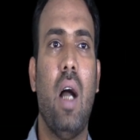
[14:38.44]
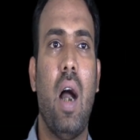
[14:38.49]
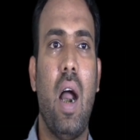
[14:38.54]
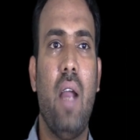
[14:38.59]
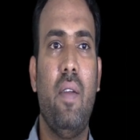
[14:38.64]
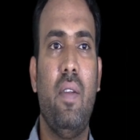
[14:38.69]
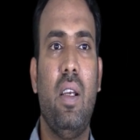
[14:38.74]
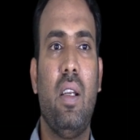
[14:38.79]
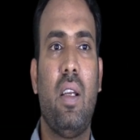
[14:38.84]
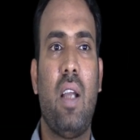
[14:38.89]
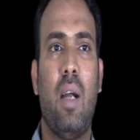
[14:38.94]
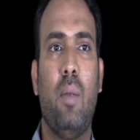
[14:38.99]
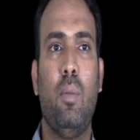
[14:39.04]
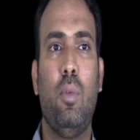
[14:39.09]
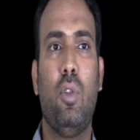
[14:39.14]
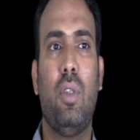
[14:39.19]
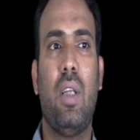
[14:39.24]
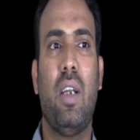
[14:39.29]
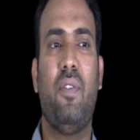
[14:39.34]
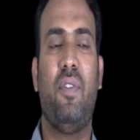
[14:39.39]
I will come
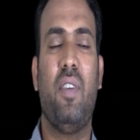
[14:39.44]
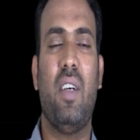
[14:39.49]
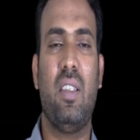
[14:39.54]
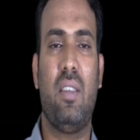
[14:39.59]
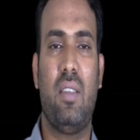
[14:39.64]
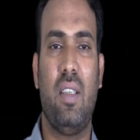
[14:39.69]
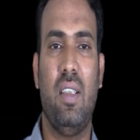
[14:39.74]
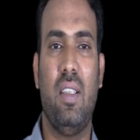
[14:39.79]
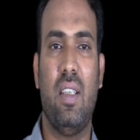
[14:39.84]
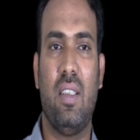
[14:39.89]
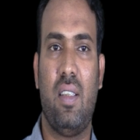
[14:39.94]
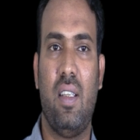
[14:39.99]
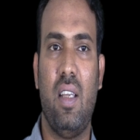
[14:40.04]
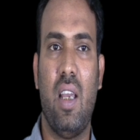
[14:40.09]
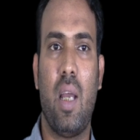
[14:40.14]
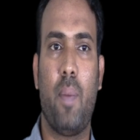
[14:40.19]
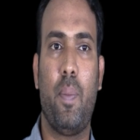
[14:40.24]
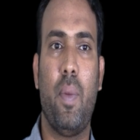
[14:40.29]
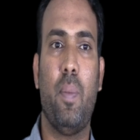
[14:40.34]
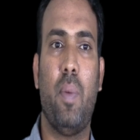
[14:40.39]
to that first in the
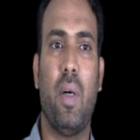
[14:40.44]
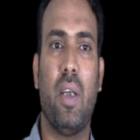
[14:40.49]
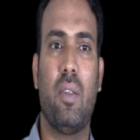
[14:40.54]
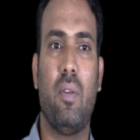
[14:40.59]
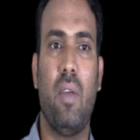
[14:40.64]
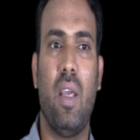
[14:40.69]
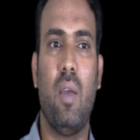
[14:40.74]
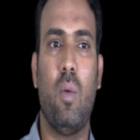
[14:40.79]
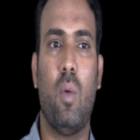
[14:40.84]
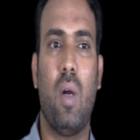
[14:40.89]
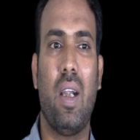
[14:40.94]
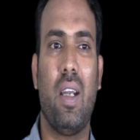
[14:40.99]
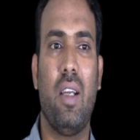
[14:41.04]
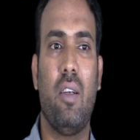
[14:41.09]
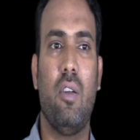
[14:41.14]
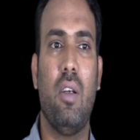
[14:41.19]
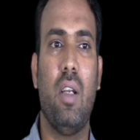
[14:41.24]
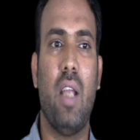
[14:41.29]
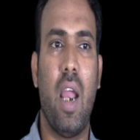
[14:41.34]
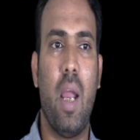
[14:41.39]
CRP pathway. What
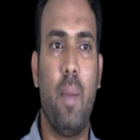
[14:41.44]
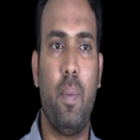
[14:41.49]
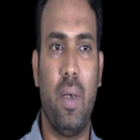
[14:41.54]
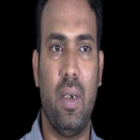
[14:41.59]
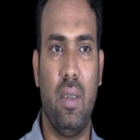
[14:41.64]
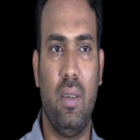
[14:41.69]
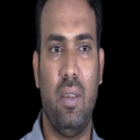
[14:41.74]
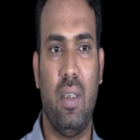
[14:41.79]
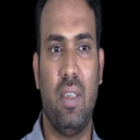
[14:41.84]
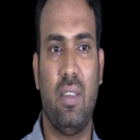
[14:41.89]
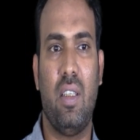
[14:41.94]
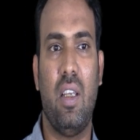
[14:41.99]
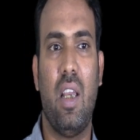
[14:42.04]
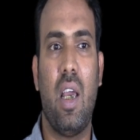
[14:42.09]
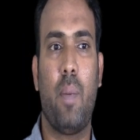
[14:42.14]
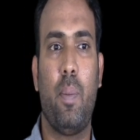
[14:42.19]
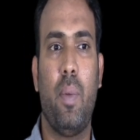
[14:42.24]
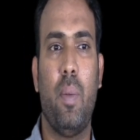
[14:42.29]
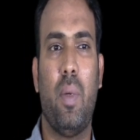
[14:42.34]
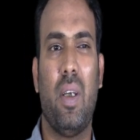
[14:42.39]
it will happen, the
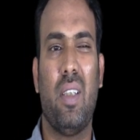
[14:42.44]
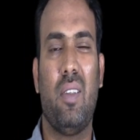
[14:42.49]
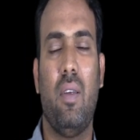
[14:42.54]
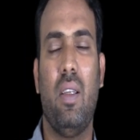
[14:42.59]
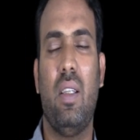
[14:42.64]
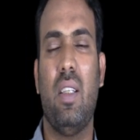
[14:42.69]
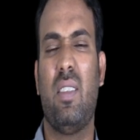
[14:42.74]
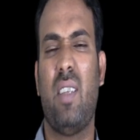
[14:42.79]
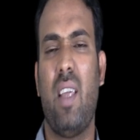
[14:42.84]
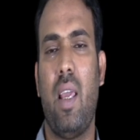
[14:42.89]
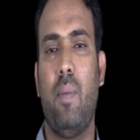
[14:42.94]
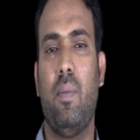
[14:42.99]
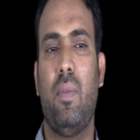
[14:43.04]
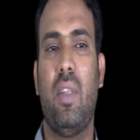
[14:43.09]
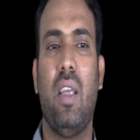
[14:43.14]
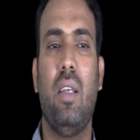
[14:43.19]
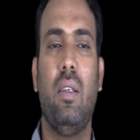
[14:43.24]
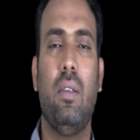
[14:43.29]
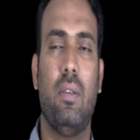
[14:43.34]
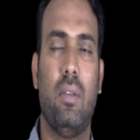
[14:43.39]
CRP pathway, the same
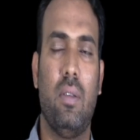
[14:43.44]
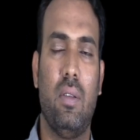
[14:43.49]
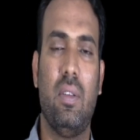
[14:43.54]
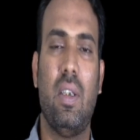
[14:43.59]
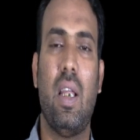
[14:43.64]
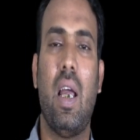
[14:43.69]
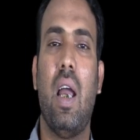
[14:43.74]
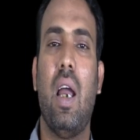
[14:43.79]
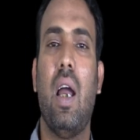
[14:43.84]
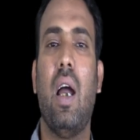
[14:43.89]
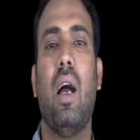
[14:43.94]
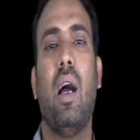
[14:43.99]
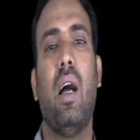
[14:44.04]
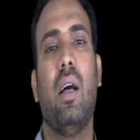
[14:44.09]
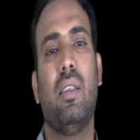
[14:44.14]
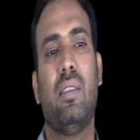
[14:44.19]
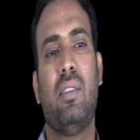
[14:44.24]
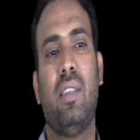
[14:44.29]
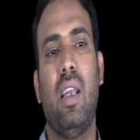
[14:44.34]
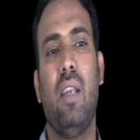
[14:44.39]
thing.
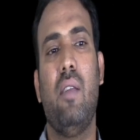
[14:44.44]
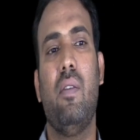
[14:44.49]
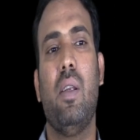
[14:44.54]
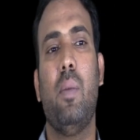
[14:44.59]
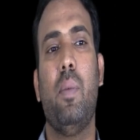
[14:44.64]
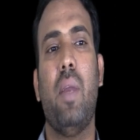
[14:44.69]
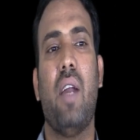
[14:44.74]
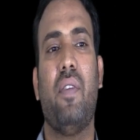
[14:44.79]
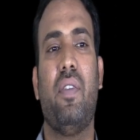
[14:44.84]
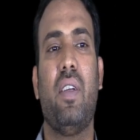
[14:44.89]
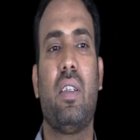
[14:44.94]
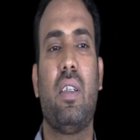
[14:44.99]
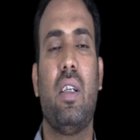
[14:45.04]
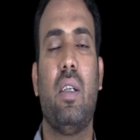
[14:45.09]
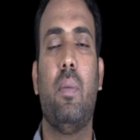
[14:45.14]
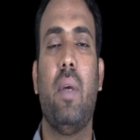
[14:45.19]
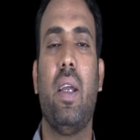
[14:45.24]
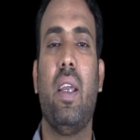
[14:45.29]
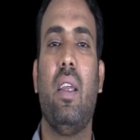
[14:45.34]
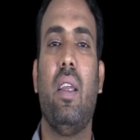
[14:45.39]
The cell will be
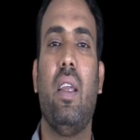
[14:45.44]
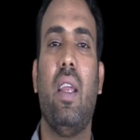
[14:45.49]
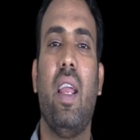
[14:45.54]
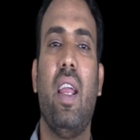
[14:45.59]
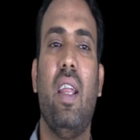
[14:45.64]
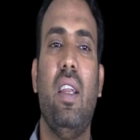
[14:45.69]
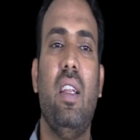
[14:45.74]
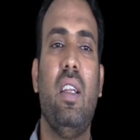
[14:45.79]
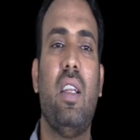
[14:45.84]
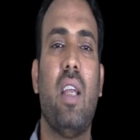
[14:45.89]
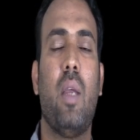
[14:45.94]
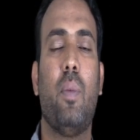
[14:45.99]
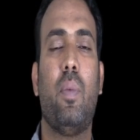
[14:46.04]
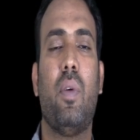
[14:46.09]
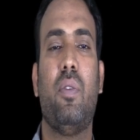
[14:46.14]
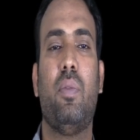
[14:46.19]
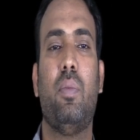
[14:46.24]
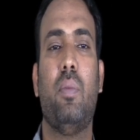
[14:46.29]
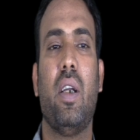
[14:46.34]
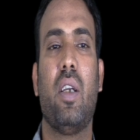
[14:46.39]
affected by any type
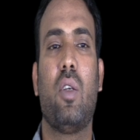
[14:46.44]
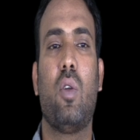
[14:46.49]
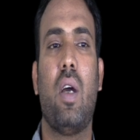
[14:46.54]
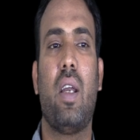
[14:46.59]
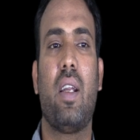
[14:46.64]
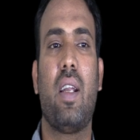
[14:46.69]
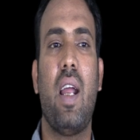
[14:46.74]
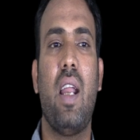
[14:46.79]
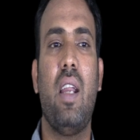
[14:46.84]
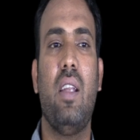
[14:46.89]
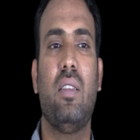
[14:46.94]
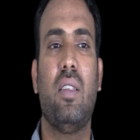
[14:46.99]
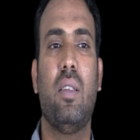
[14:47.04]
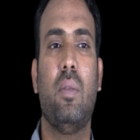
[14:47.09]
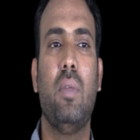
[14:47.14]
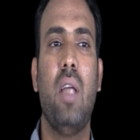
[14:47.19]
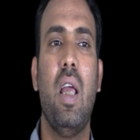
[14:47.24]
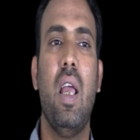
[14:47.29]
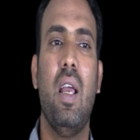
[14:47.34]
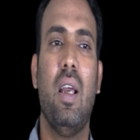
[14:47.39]
of
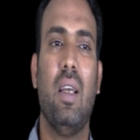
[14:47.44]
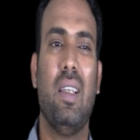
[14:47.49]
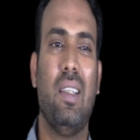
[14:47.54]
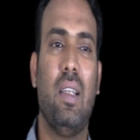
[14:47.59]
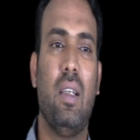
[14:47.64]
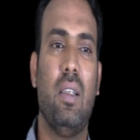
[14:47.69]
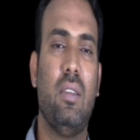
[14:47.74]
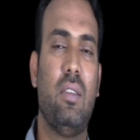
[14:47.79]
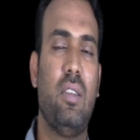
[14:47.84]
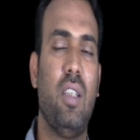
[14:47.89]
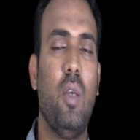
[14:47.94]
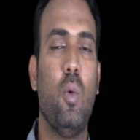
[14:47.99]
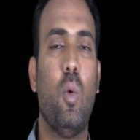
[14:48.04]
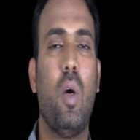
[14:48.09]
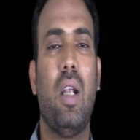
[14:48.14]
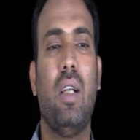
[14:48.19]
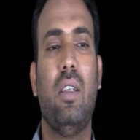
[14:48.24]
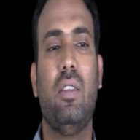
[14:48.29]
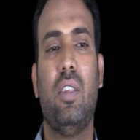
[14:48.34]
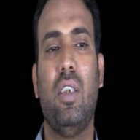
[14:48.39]
microorganism. Then
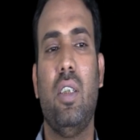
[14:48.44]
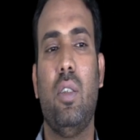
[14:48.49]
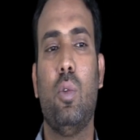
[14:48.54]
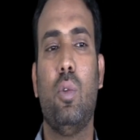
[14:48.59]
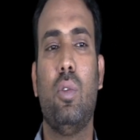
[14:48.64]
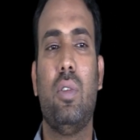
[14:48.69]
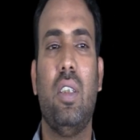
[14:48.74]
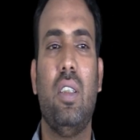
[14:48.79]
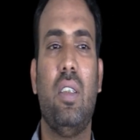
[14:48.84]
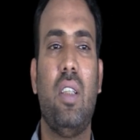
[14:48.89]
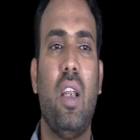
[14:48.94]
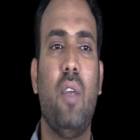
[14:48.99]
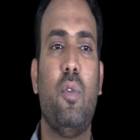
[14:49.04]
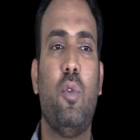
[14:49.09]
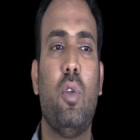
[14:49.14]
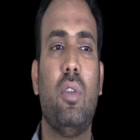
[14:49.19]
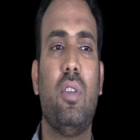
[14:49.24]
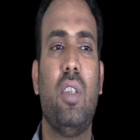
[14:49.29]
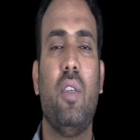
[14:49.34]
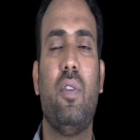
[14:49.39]
C1, C2, C3,
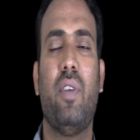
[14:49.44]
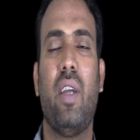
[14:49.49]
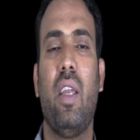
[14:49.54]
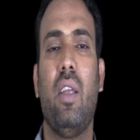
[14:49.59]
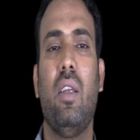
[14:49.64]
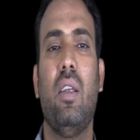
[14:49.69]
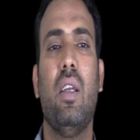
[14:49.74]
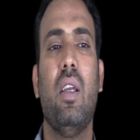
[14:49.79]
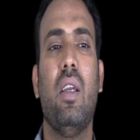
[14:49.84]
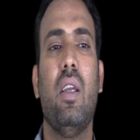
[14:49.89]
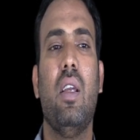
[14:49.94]
4, C5,